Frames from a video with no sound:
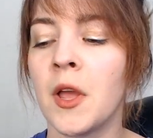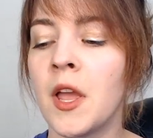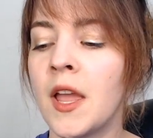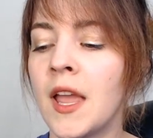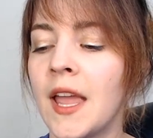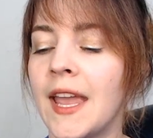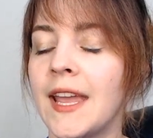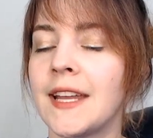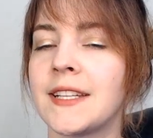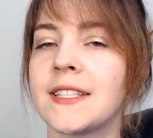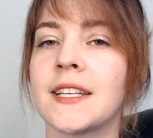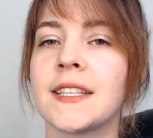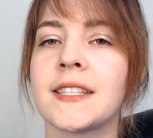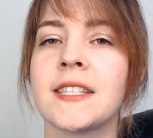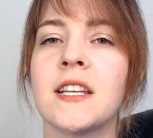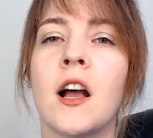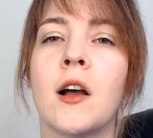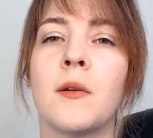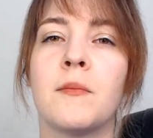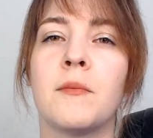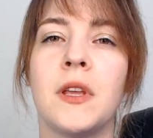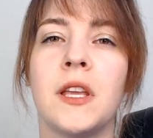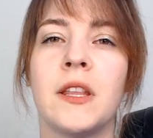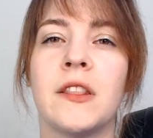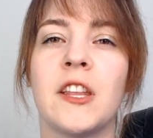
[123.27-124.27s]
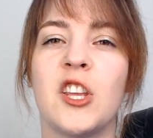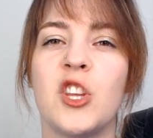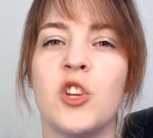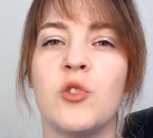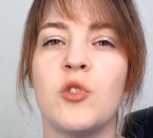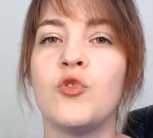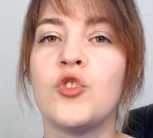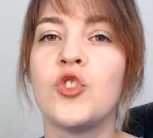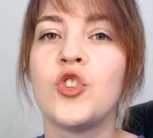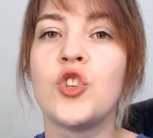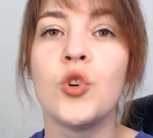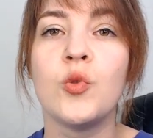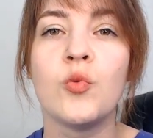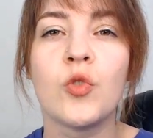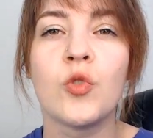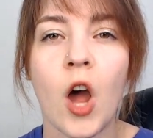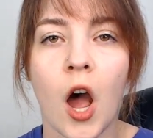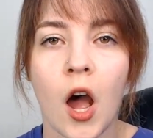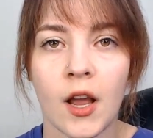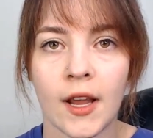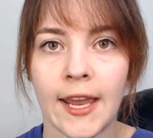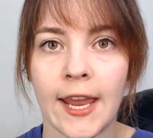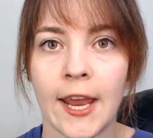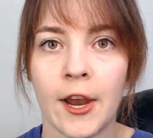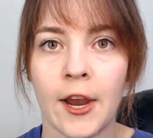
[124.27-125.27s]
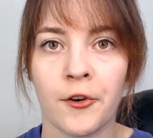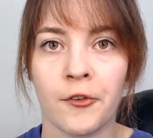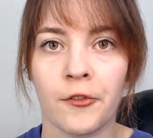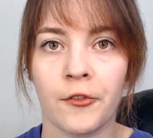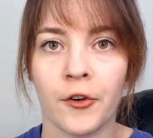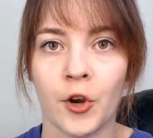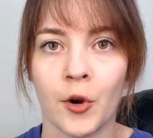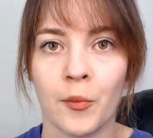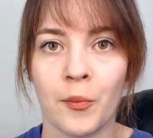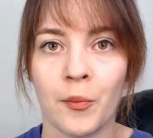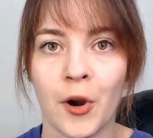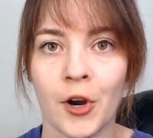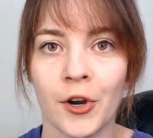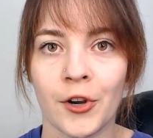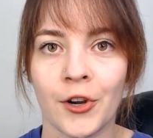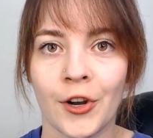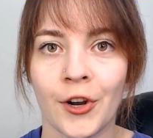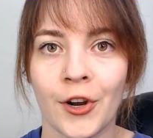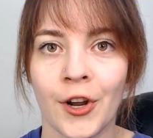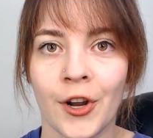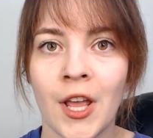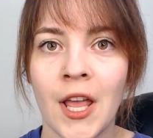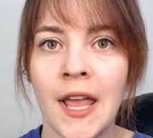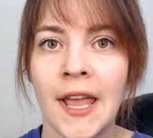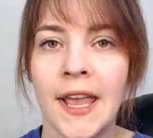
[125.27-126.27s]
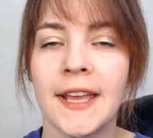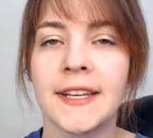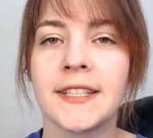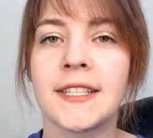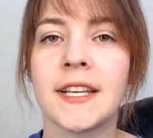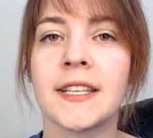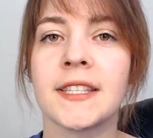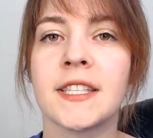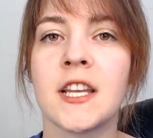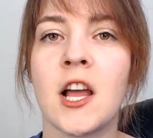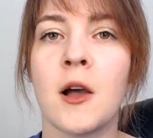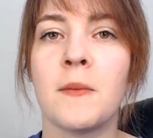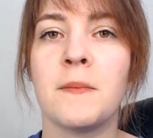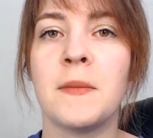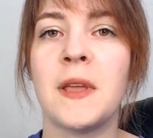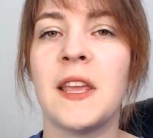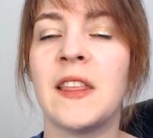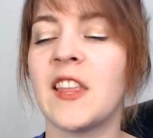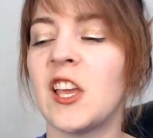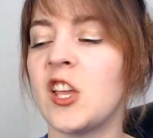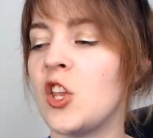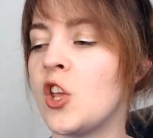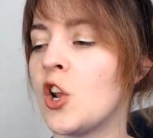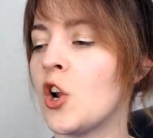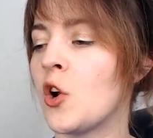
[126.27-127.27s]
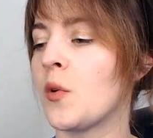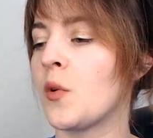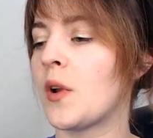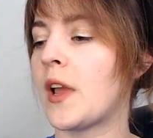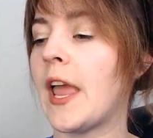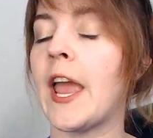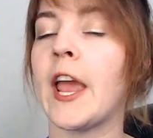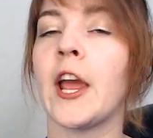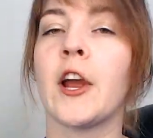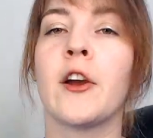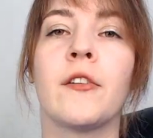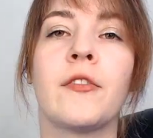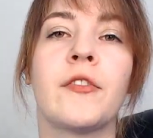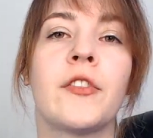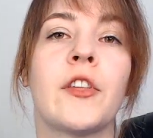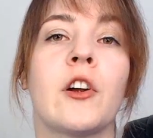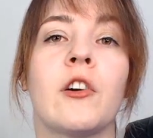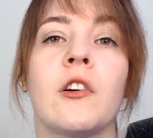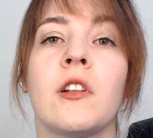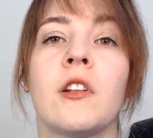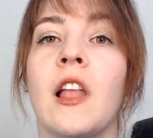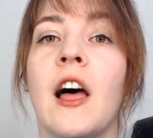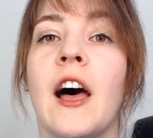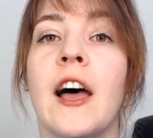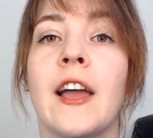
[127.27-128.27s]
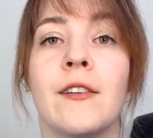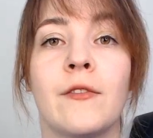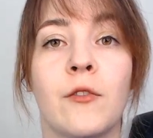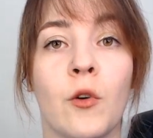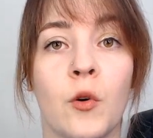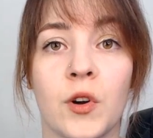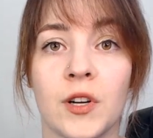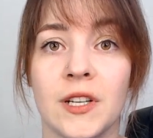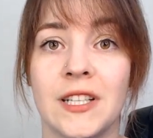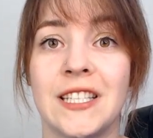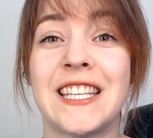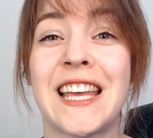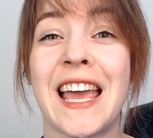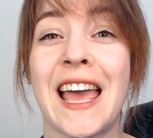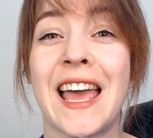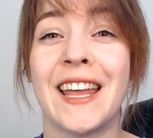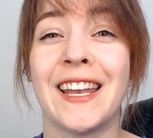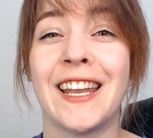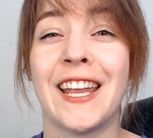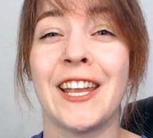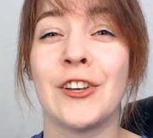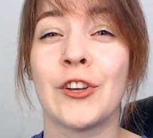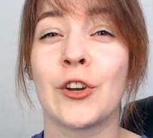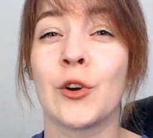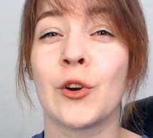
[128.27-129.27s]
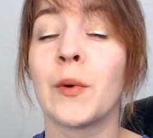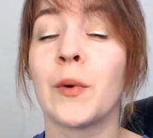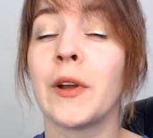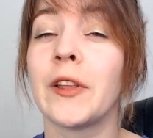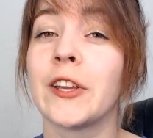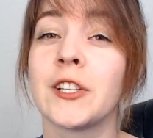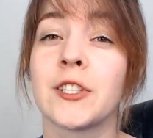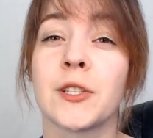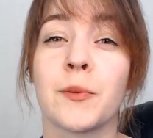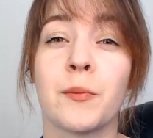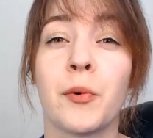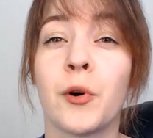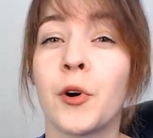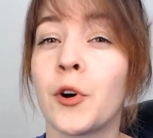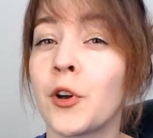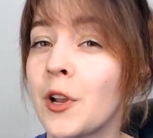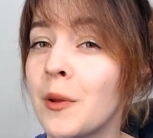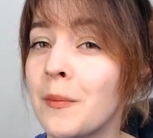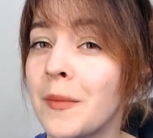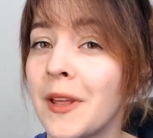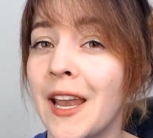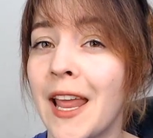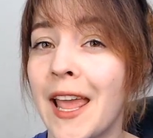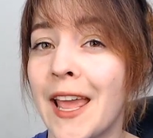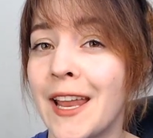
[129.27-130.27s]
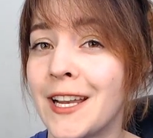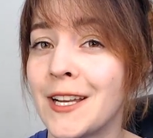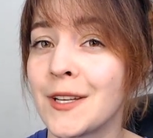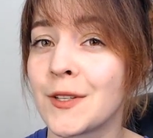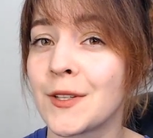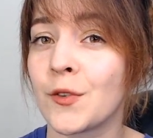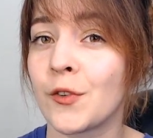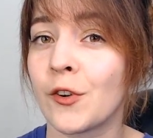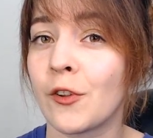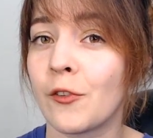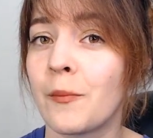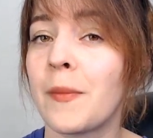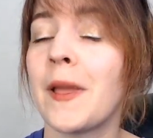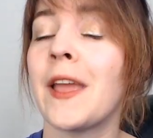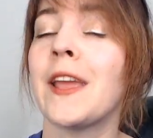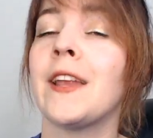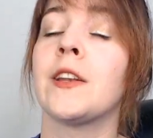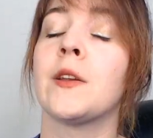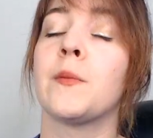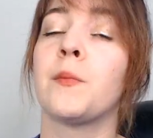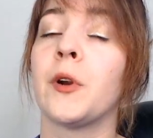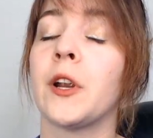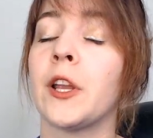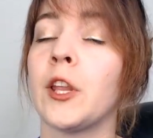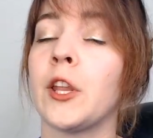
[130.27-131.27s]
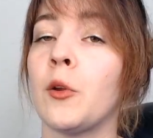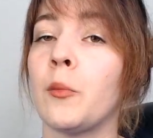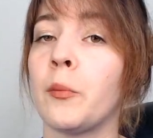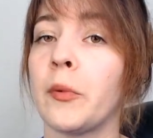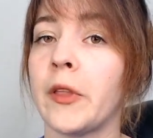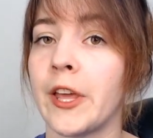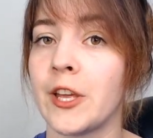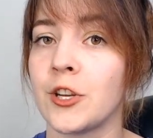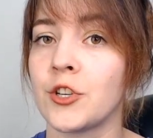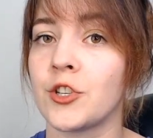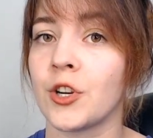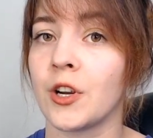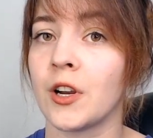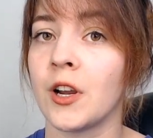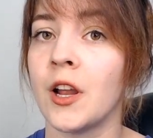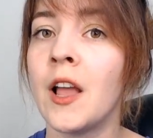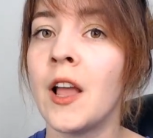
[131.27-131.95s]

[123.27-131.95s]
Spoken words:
it does not mean that you do not care for your partner. It does not mean that you don't care if they're alive or dead and you're willing to put them in any sort of pain to bring you pleasure.